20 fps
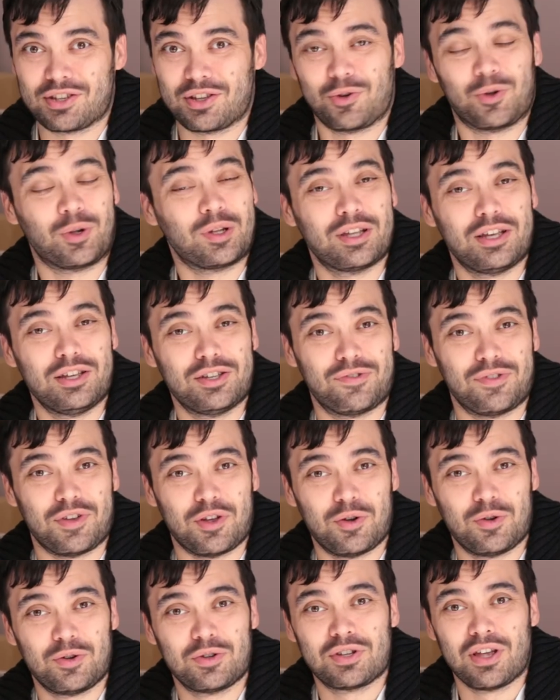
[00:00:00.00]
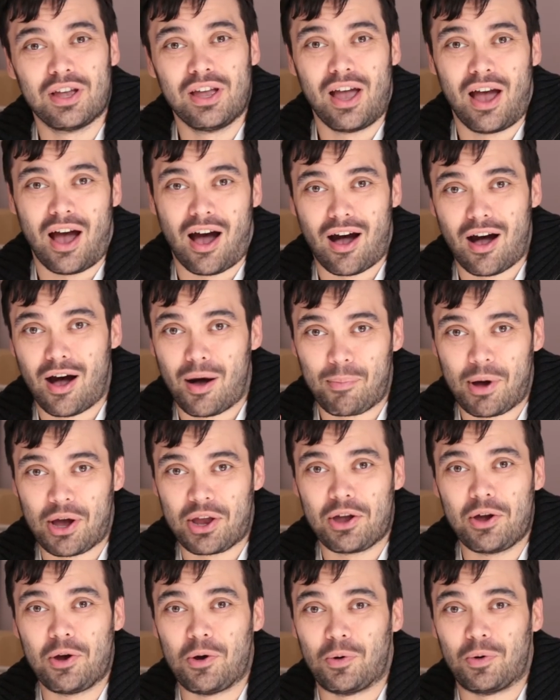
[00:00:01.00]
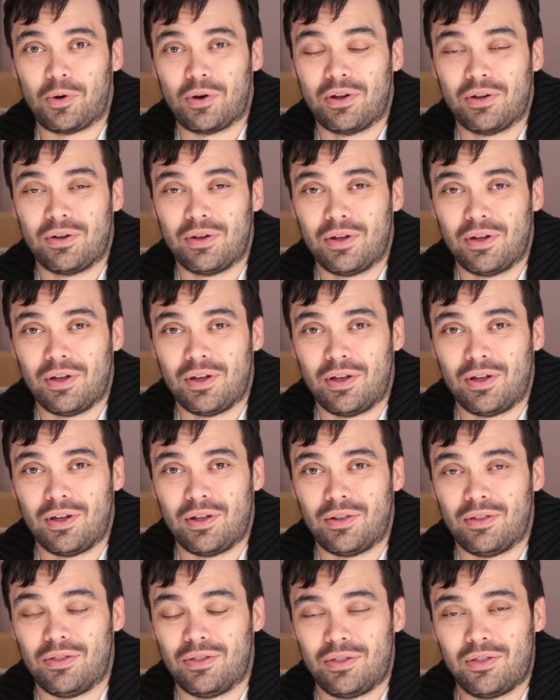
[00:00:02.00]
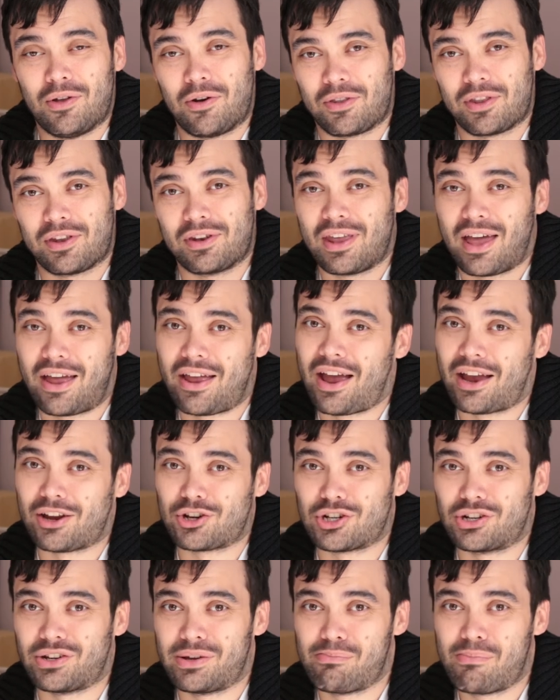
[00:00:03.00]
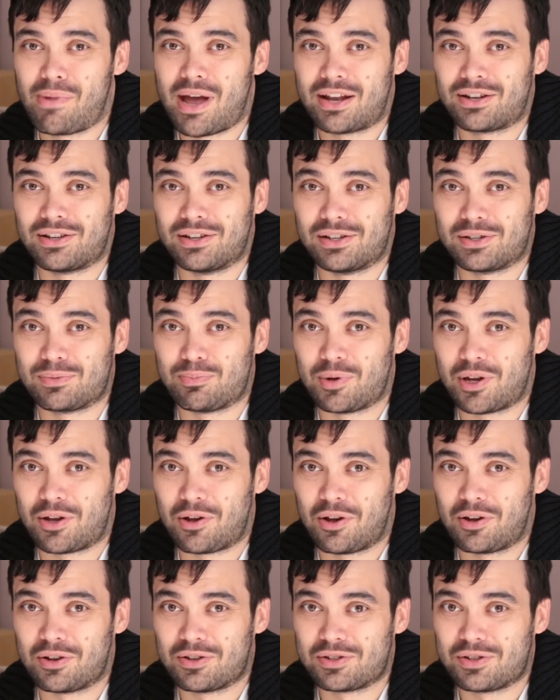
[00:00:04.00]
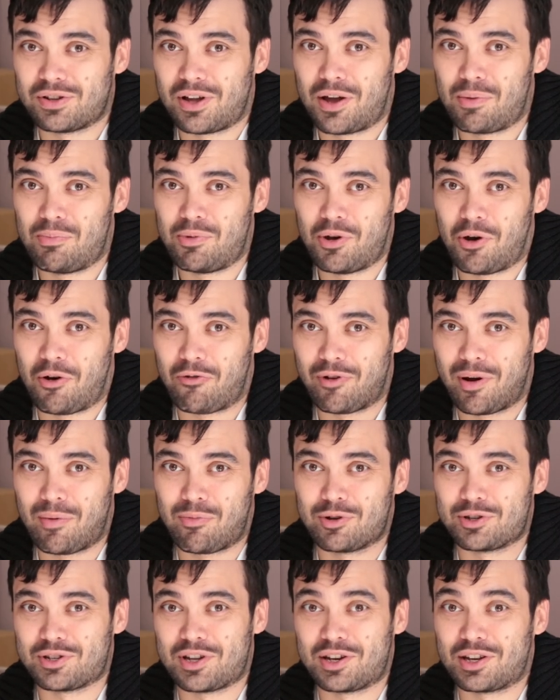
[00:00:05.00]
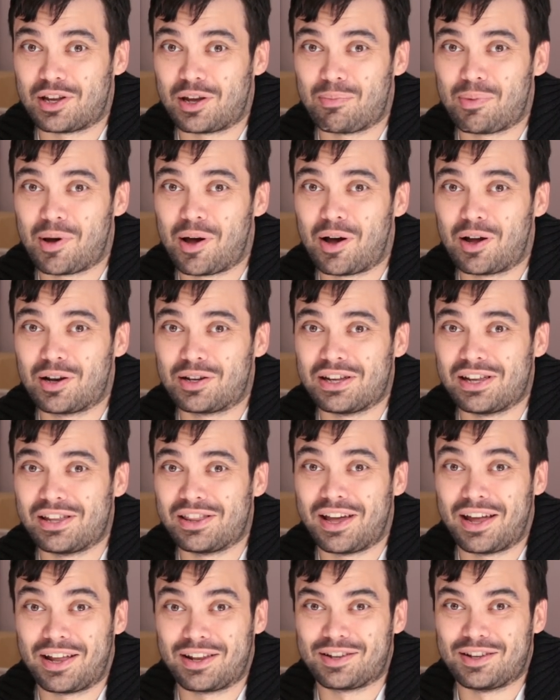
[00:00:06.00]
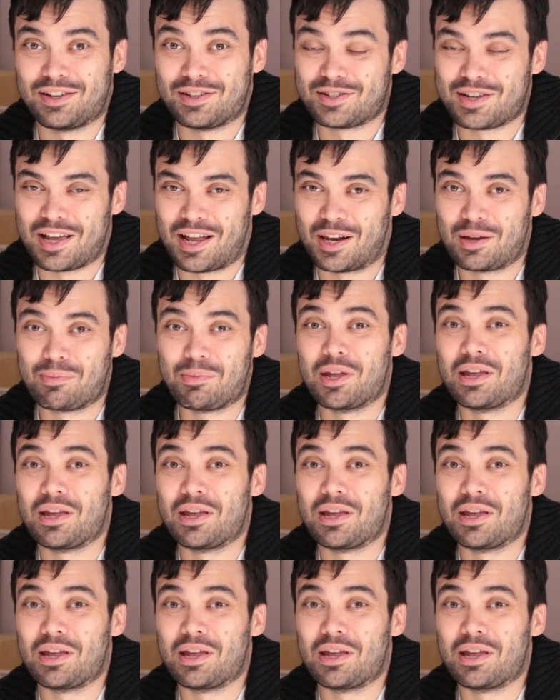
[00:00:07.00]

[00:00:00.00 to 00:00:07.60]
that all these views are my own. Not that that actually matters, because I'm not representing a party that is telling